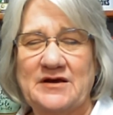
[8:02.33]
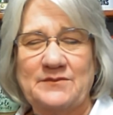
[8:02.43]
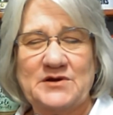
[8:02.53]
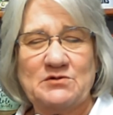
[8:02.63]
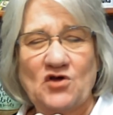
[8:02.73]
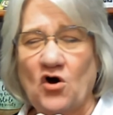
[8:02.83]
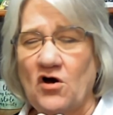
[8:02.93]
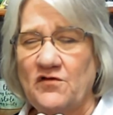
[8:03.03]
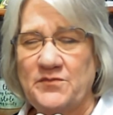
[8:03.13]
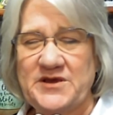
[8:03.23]
Be with all
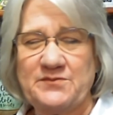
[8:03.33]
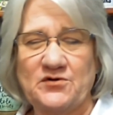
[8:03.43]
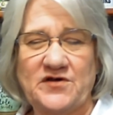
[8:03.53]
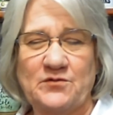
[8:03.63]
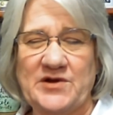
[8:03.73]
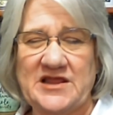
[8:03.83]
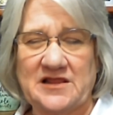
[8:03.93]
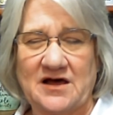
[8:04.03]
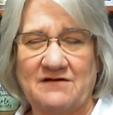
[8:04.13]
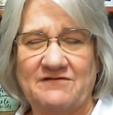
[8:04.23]
the people that we
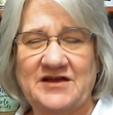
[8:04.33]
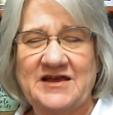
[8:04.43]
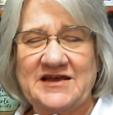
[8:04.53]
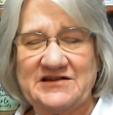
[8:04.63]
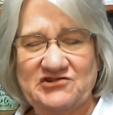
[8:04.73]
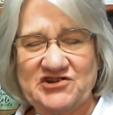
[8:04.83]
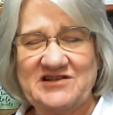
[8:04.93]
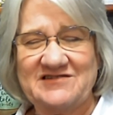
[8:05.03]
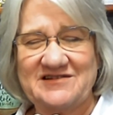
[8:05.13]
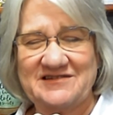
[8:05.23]
love. In
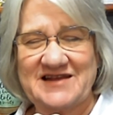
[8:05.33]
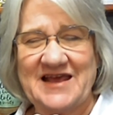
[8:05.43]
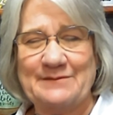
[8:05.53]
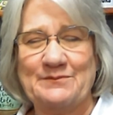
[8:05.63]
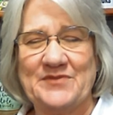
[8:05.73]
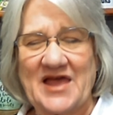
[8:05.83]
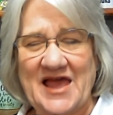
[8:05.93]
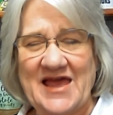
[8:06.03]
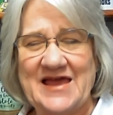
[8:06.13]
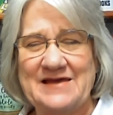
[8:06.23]
Jesus' name,
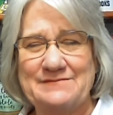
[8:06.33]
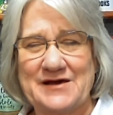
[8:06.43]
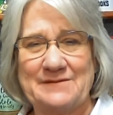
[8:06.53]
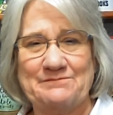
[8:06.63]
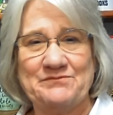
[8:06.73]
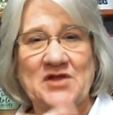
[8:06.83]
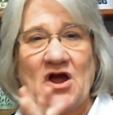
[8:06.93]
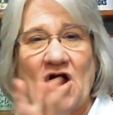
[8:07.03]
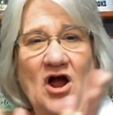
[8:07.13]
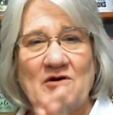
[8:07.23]
amen.
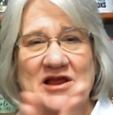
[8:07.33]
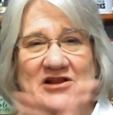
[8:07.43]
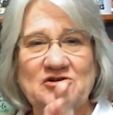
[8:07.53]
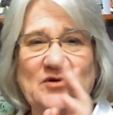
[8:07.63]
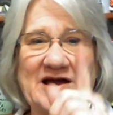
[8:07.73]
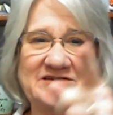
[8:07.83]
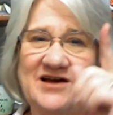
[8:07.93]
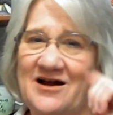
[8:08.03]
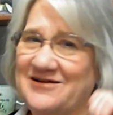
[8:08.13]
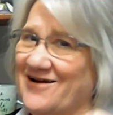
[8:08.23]
All right, little
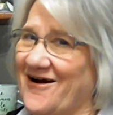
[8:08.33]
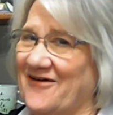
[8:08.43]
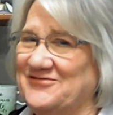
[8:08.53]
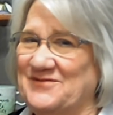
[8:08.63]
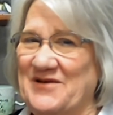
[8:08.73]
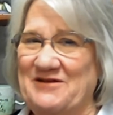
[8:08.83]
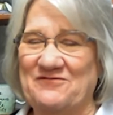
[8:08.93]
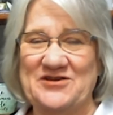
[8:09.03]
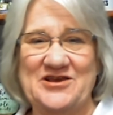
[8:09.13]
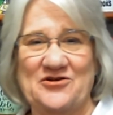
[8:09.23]
groundhog, off to bed for
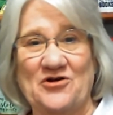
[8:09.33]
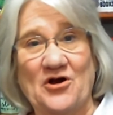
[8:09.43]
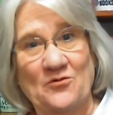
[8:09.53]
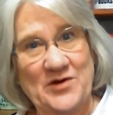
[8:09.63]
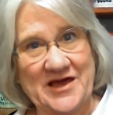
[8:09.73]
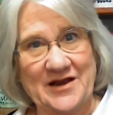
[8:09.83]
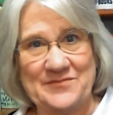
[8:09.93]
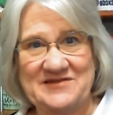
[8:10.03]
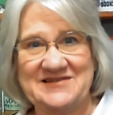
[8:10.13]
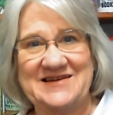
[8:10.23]
you. We got a
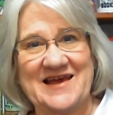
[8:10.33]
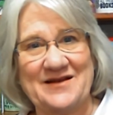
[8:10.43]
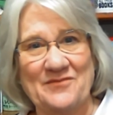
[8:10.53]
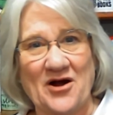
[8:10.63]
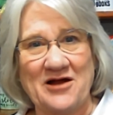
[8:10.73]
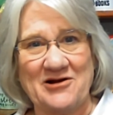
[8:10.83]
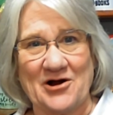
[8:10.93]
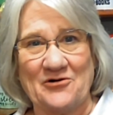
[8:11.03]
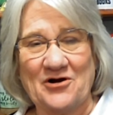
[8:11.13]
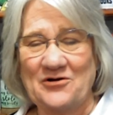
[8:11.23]
busy day
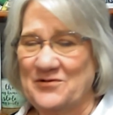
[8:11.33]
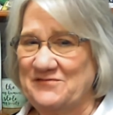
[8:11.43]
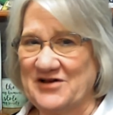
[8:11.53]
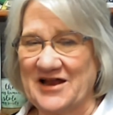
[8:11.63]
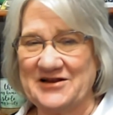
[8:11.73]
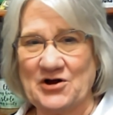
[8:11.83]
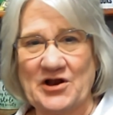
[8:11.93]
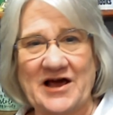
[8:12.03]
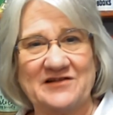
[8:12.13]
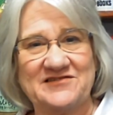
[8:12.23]
tomorrow. We've got to go
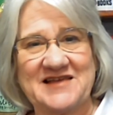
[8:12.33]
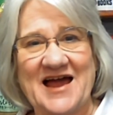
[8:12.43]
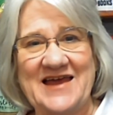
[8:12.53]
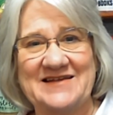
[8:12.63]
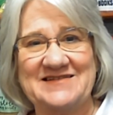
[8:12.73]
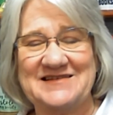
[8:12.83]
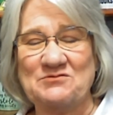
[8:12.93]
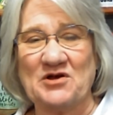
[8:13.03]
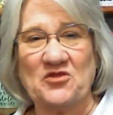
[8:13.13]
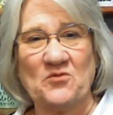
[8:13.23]
outside and see
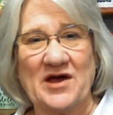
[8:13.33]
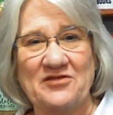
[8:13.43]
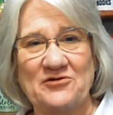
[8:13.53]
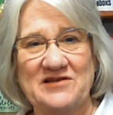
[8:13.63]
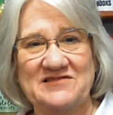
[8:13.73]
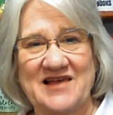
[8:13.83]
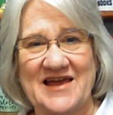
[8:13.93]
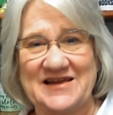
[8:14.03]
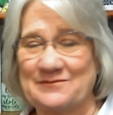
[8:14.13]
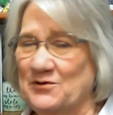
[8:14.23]
what the weather is
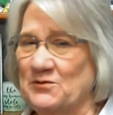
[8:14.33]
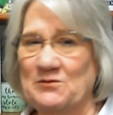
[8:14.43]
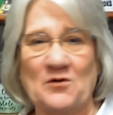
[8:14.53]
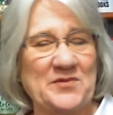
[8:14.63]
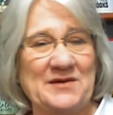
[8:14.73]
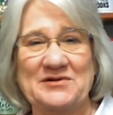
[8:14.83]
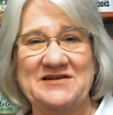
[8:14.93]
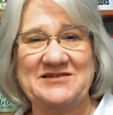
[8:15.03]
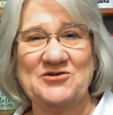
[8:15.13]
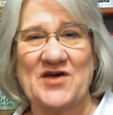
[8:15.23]
like, but we won't be able to
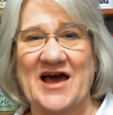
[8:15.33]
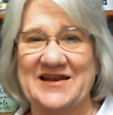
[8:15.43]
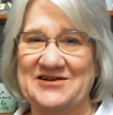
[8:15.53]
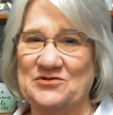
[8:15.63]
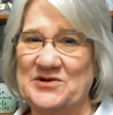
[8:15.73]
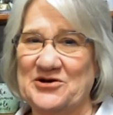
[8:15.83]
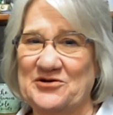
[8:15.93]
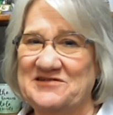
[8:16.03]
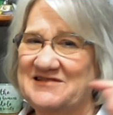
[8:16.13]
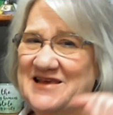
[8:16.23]
do that until we go to
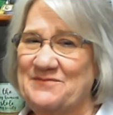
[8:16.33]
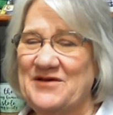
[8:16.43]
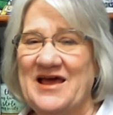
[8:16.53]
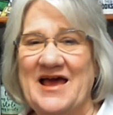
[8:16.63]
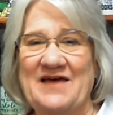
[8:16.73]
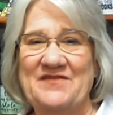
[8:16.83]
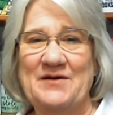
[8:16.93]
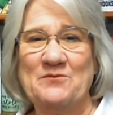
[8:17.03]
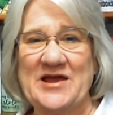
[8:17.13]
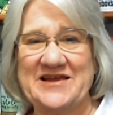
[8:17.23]
sleep and then
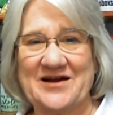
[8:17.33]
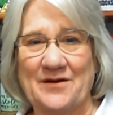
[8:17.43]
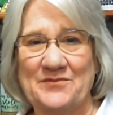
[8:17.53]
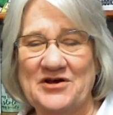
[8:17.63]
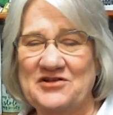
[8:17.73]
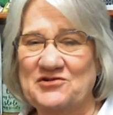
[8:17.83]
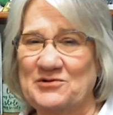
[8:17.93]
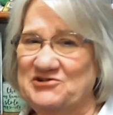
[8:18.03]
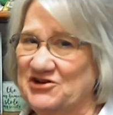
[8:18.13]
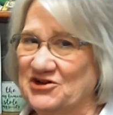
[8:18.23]
wake up. So I
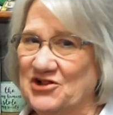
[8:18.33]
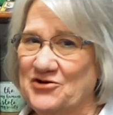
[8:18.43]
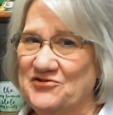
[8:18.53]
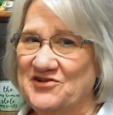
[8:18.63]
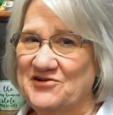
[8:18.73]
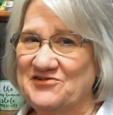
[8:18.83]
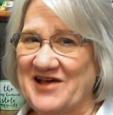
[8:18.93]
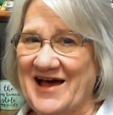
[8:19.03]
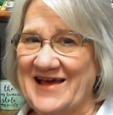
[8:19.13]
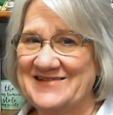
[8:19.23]
want you to close those
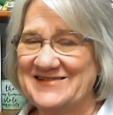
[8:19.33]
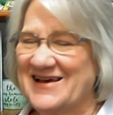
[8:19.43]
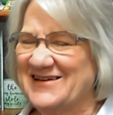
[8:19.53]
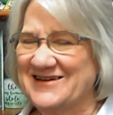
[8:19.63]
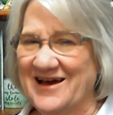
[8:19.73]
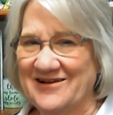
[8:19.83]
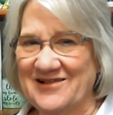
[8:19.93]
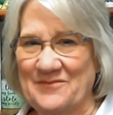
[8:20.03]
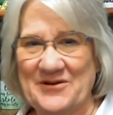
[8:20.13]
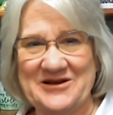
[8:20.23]
eyes, cuddle
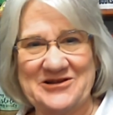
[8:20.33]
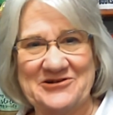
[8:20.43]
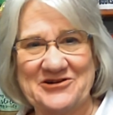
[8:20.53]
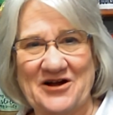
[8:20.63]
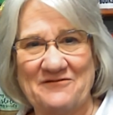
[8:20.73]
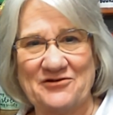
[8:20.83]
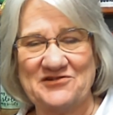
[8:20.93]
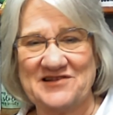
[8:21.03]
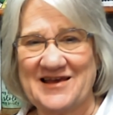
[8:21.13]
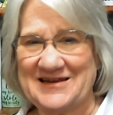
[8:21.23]
up under your
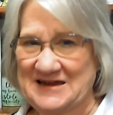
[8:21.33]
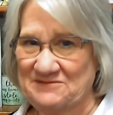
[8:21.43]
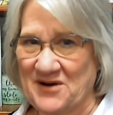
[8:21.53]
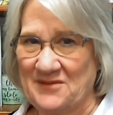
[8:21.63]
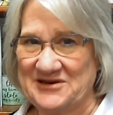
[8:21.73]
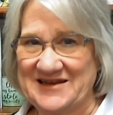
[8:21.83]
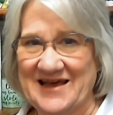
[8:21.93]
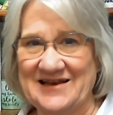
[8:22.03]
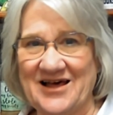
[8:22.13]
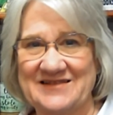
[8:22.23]
covers, give mom and dad
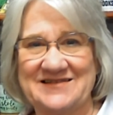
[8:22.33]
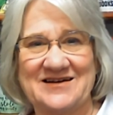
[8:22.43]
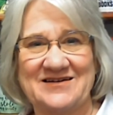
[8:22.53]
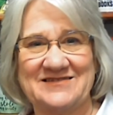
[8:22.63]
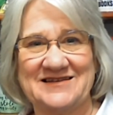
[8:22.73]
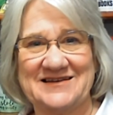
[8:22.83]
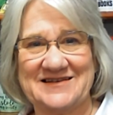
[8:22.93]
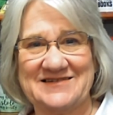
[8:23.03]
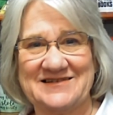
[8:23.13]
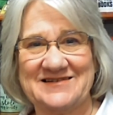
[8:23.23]
lots of hugs and
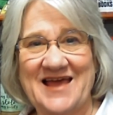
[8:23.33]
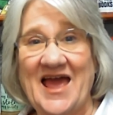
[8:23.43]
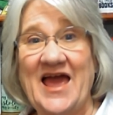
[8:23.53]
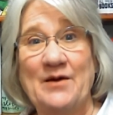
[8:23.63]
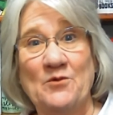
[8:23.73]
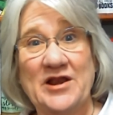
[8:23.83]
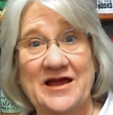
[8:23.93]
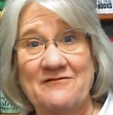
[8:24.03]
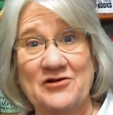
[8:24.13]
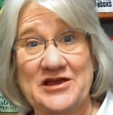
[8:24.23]
kisses. And
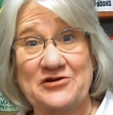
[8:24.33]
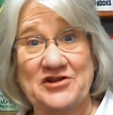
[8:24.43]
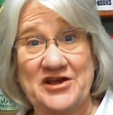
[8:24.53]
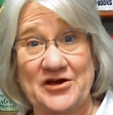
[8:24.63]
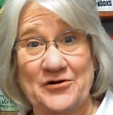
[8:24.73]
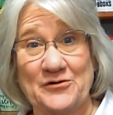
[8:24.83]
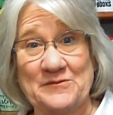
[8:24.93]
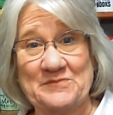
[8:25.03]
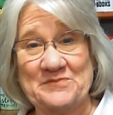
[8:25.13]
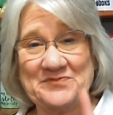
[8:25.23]
whatever you do,
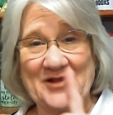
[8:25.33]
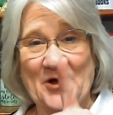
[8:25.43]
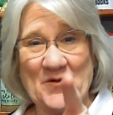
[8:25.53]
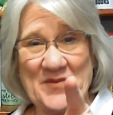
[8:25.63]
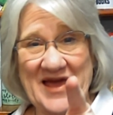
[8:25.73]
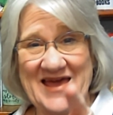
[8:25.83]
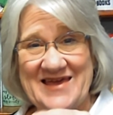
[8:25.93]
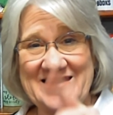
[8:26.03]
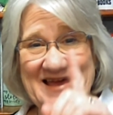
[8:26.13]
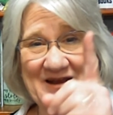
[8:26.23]

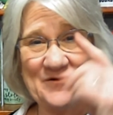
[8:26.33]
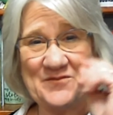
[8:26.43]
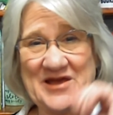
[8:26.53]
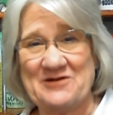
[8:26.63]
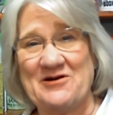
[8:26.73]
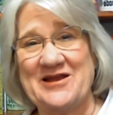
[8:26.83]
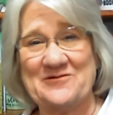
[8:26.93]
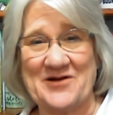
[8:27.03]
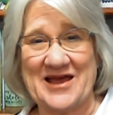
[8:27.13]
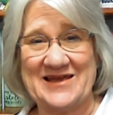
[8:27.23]
Obey and obey right
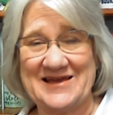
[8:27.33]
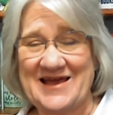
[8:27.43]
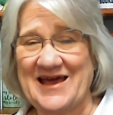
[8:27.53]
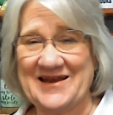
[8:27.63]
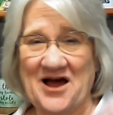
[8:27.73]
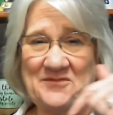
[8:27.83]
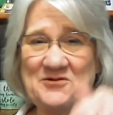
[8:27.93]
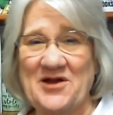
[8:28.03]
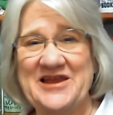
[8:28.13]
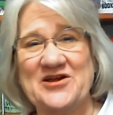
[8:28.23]
away. And I'll be
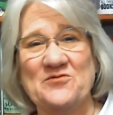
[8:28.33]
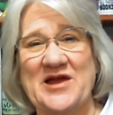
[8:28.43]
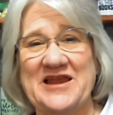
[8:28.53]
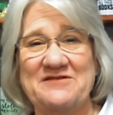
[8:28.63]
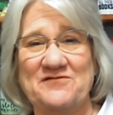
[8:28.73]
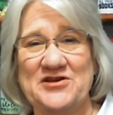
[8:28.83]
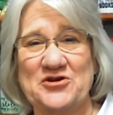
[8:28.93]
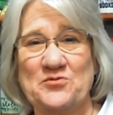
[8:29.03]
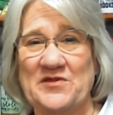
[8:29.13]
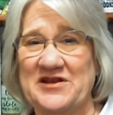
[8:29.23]
right here waiting for you
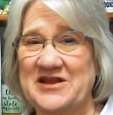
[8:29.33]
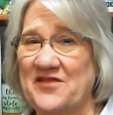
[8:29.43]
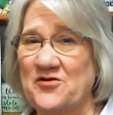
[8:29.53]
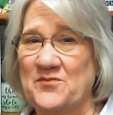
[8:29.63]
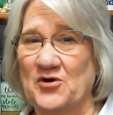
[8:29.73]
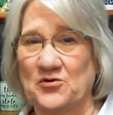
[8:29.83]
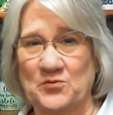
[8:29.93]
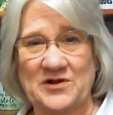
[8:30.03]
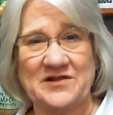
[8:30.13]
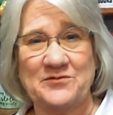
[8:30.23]
with another book
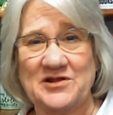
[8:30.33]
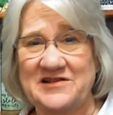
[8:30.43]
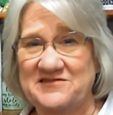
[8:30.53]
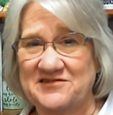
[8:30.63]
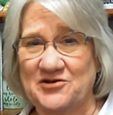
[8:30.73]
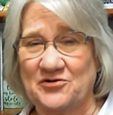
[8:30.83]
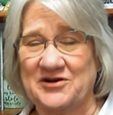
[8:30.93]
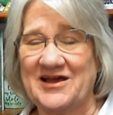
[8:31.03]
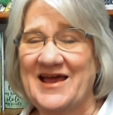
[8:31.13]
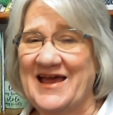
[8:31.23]
really, really soon
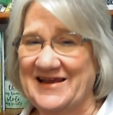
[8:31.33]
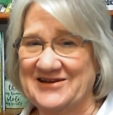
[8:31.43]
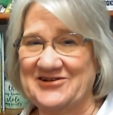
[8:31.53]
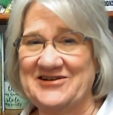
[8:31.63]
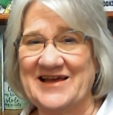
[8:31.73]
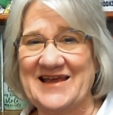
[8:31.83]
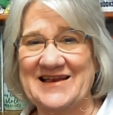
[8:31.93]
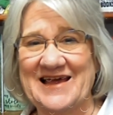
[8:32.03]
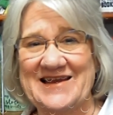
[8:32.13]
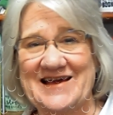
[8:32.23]
at Goodnight
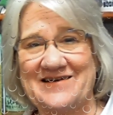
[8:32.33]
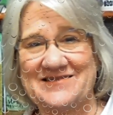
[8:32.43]
Lighthouse.